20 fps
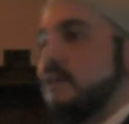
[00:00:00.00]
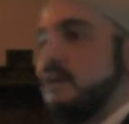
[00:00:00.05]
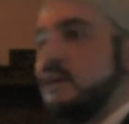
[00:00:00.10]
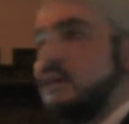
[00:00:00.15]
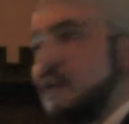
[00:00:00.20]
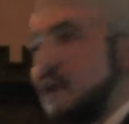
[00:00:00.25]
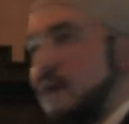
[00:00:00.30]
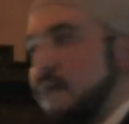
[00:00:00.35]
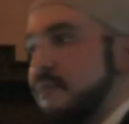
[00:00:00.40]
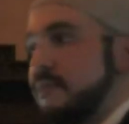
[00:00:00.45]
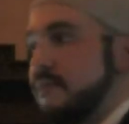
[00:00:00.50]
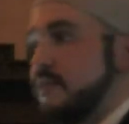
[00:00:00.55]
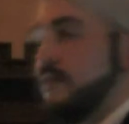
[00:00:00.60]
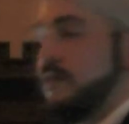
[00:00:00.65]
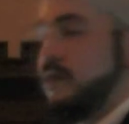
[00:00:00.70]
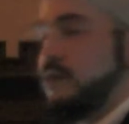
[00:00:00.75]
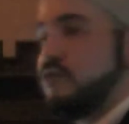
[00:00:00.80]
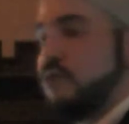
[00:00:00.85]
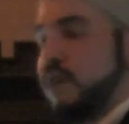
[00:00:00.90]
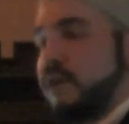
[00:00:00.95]
in the club, sees
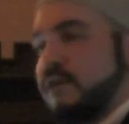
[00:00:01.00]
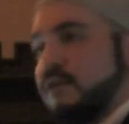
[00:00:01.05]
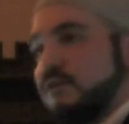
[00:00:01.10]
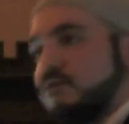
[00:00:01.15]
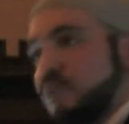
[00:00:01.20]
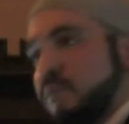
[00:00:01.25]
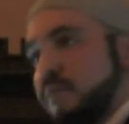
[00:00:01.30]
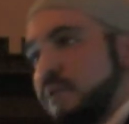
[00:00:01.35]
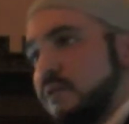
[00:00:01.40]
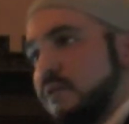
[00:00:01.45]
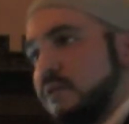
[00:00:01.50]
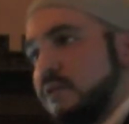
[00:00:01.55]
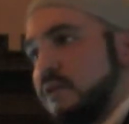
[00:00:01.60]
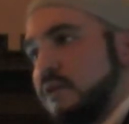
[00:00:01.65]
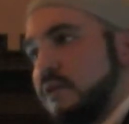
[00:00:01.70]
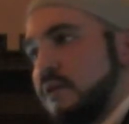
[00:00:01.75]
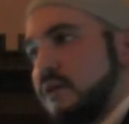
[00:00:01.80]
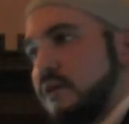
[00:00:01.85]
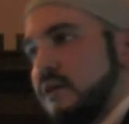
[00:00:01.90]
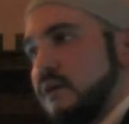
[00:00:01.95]
an attractive woman,
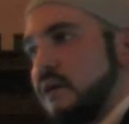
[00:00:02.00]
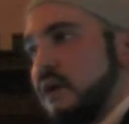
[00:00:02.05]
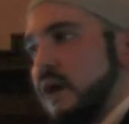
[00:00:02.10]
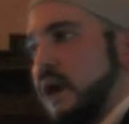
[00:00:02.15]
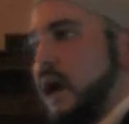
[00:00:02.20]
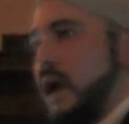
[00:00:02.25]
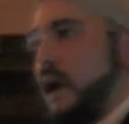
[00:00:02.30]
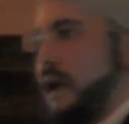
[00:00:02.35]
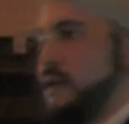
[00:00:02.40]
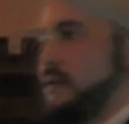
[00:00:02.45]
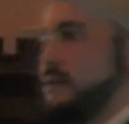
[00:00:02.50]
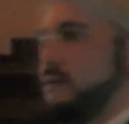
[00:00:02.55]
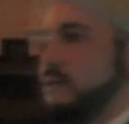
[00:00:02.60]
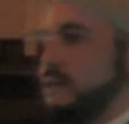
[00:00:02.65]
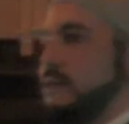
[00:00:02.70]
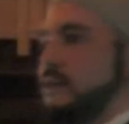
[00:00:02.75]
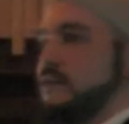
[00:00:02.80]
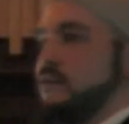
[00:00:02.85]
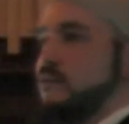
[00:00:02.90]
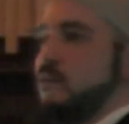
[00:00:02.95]

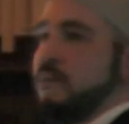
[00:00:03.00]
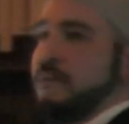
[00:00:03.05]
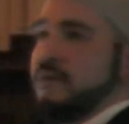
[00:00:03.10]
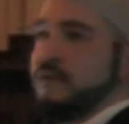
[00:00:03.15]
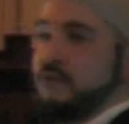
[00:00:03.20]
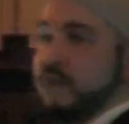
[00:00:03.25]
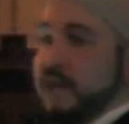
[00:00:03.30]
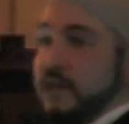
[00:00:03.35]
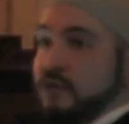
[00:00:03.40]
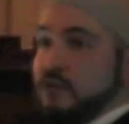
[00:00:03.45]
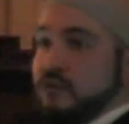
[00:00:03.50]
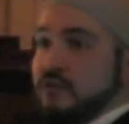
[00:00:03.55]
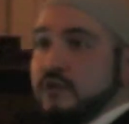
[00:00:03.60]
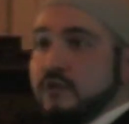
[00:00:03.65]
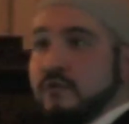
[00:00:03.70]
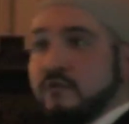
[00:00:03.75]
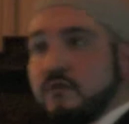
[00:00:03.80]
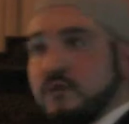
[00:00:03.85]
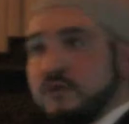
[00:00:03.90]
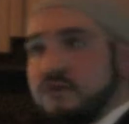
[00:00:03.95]
and the woman's not
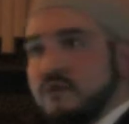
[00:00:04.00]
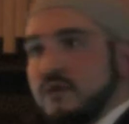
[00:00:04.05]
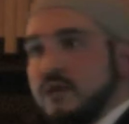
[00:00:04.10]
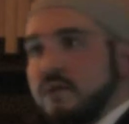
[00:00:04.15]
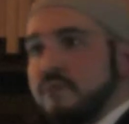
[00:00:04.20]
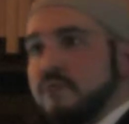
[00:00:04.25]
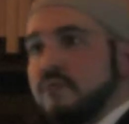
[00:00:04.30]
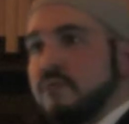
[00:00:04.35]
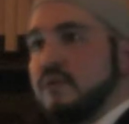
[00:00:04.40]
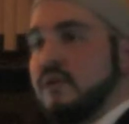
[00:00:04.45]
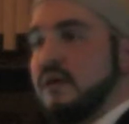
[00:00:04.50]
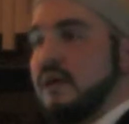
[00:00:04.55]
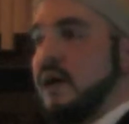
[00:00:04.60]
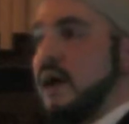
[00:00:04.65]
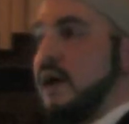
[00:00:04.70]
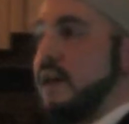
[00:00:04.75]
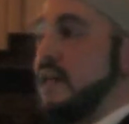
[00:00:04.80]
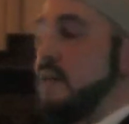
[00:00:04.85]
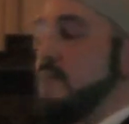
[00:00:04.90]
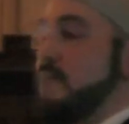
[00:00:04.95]
interested, for example,
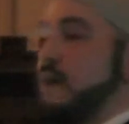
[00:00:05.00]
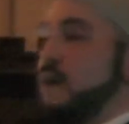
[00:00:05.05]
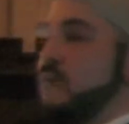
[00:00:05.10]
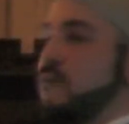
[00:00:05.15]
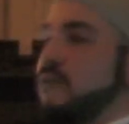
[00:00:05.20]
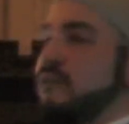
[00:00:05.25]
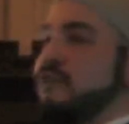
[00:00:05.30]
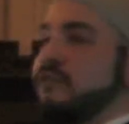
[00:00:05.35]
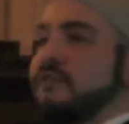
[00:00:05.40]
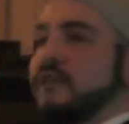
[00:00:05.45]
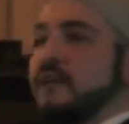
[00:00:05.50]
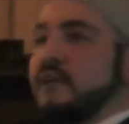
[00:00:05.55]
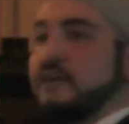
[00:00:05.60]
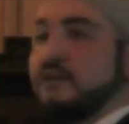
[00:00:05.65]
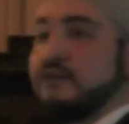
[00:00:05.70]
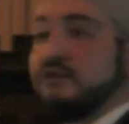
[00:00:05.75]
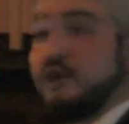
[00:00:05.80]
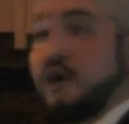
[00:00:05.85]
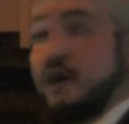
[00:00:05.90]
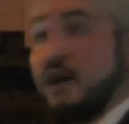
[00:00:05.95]
and he might want to
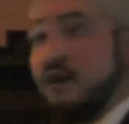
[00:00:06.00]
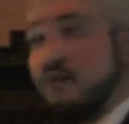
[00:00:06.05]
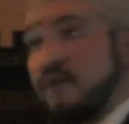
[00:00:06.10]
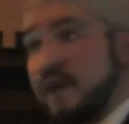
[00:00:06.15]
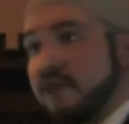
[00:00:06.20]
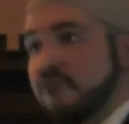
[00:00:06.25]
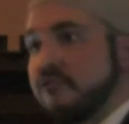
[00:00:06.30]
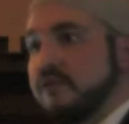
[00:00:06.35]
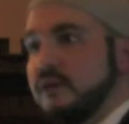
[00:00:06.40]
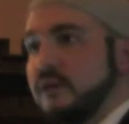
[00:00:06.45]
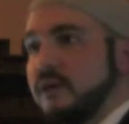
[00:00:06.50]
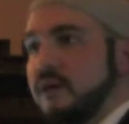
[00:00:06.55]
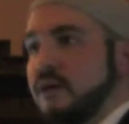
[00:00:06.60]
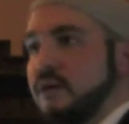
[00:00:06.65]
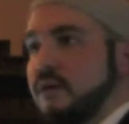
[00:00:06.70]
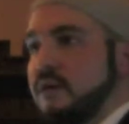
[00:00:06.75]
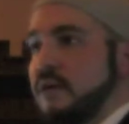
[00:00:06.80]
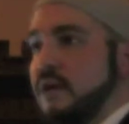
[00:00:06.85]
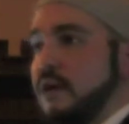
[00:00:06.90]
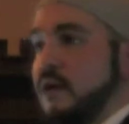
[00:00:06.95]
then start harassing
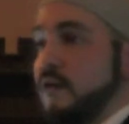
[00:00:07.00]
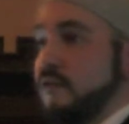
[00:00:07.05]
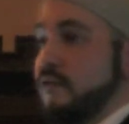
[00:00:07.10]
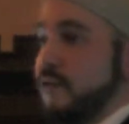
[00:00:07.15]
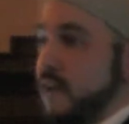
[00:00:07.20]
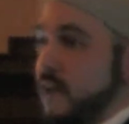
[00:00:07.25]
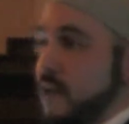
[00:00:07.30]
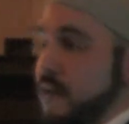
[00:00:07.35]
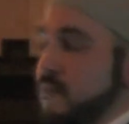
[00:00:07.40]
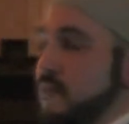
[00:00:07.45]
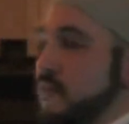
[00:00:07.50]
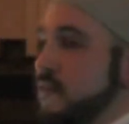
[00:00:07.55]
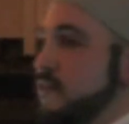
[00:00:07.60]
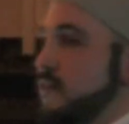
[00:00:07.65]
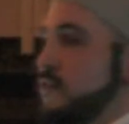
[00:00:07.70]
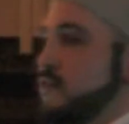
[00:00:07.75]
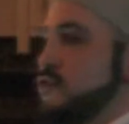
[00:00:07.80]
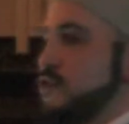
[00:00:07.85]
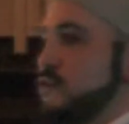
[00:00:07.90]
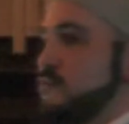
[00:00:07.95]
her. For him,
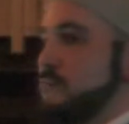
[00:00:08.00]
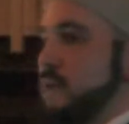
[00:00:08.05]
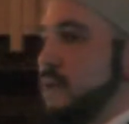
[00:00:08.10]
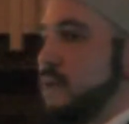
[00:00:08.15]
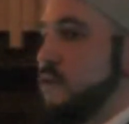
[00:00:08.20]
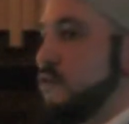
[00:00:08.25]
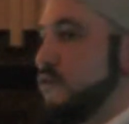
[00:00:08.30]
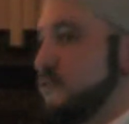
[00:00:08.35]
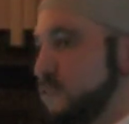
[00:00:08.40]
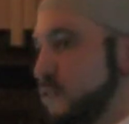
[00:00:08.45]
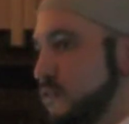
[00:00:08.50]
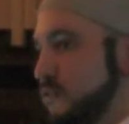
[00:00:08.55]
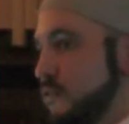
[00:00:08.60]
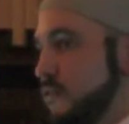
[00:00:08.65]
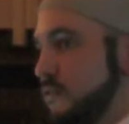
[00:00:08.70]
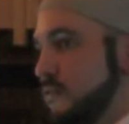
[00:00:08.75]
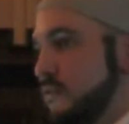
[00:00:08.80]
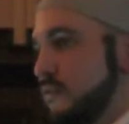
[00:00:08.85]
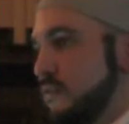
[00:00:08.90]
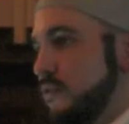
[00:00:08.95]
this is just being
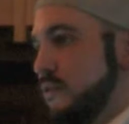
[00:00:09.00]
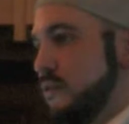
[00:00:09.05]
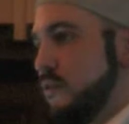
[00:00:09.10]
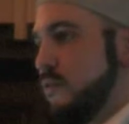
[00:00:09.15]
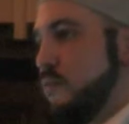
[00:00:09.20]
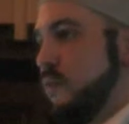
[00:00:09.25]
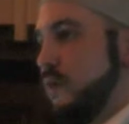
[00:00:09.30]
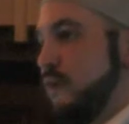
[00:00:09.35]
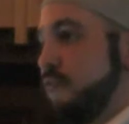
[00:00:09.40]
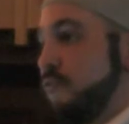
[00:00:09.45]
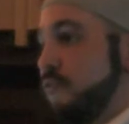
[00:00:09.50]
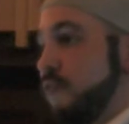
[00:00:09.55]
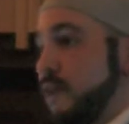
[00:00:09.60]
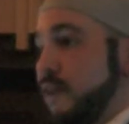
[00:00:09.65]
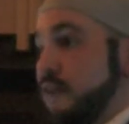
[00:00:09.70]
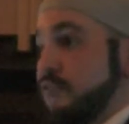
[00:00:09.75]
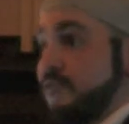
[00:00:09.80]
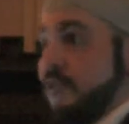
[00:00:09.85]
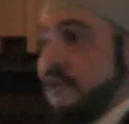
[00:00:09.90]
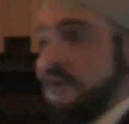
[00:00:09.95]
consistent with
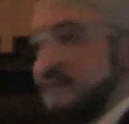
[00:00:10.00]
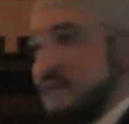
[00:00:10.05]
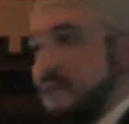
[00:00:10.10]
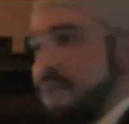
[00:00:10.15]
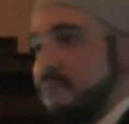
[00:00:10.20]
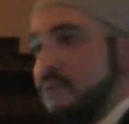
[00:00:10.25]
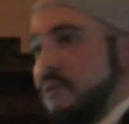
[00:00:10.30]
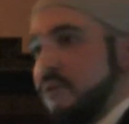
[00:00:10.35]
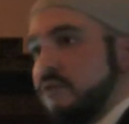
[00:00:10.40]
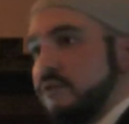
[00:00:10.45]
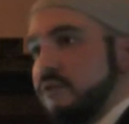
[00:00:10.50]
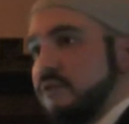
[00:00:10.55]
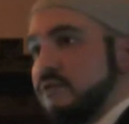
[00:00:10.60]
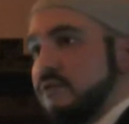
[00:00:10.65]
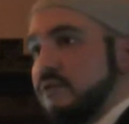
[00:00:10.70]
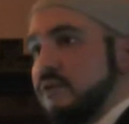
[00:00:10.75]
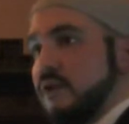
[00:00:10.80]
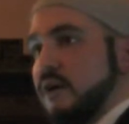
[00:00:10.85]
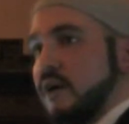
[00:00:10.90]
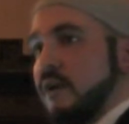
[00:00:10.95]
his first
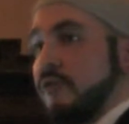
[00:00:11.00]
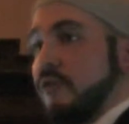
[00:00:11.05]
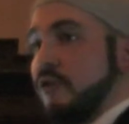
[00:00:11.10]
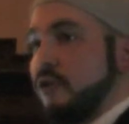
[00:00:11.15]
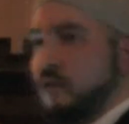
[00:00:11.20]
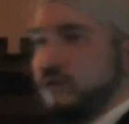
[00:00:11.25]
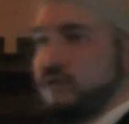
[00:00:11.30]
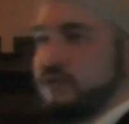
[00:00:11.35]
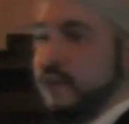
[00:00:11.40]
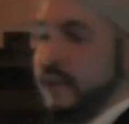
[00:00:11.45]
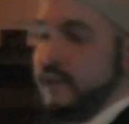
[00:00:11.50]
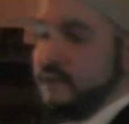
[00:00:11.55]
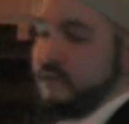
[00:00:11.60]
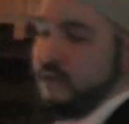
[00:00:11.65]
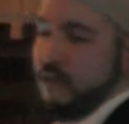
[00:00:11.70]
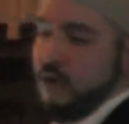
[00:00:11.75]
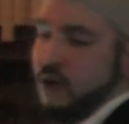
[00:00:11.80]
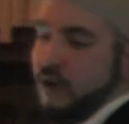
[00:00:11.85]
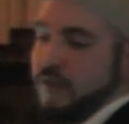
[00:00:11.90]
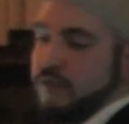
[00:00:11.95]
impulses. The law
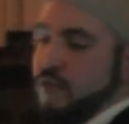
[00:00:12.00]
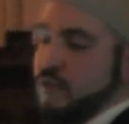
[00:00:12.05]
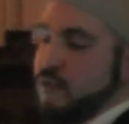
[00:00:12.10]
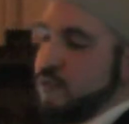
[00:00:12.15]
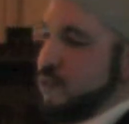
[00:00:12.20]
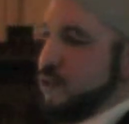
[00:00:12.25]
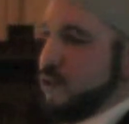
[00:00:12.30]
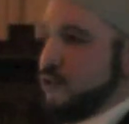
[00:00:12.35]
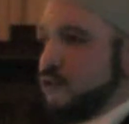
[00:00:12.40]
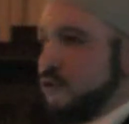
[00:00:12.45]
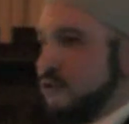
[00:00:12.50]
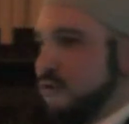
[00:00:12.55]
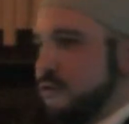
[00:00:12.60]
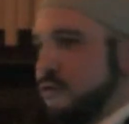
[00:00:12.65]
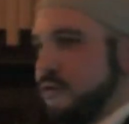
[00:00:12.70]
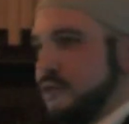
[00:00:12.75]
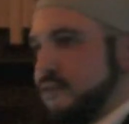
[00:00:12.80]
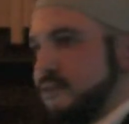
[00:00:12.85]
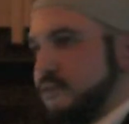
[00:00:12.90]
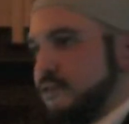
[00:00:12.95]
says, of course, well, you shouldn't
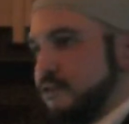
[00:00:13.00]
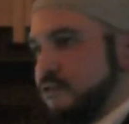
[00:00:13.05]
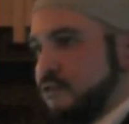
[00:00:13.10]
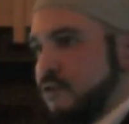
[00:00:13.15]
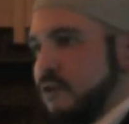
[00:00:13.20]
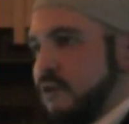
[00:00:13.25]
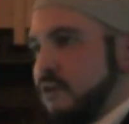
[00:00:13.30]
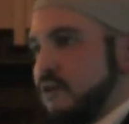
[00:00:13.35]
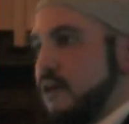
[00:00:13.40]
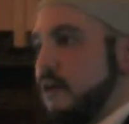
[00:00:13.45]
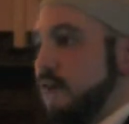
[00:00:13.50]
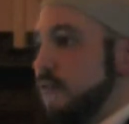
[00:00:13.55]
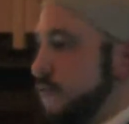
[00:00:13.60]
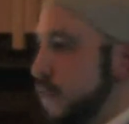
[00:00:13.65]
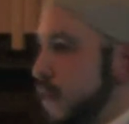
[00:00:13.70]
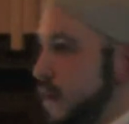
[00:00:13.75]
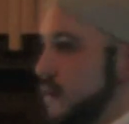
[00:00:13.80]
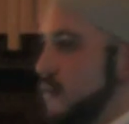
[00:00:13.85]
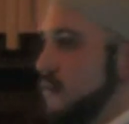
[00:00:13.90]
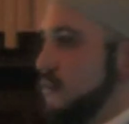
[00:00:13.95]
do this, it's wrong.
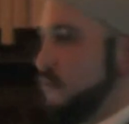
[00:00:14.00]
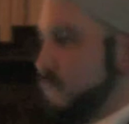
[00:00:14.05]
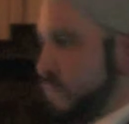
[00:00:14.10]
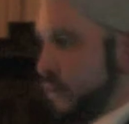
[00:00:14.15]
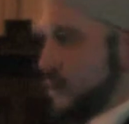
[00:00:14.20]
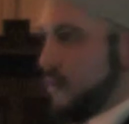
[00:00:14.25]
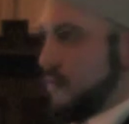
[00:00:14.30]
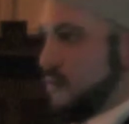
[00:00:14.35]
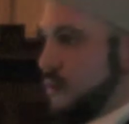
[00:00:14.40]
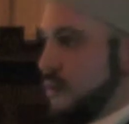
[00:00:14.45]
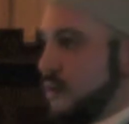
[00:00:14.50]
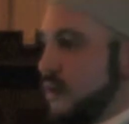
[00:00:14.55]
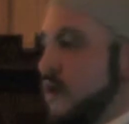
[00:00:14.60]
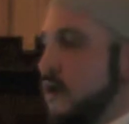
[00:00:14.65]
Fine, fine.